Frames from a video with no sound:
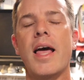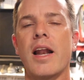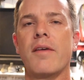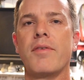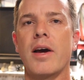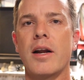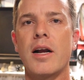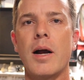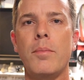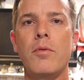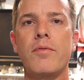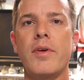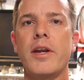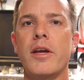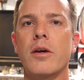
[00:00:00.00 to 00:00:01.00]
And I've got a
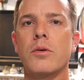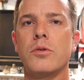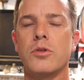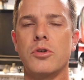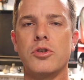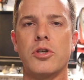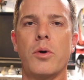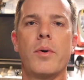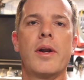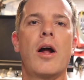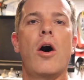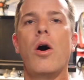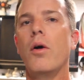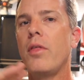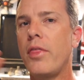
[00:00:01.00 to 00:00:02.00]
couple videos showing
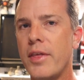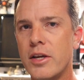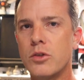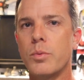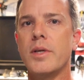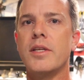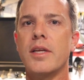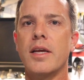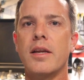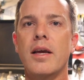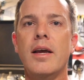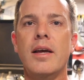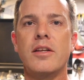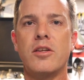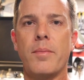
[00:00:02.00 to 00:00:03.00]
all the things we did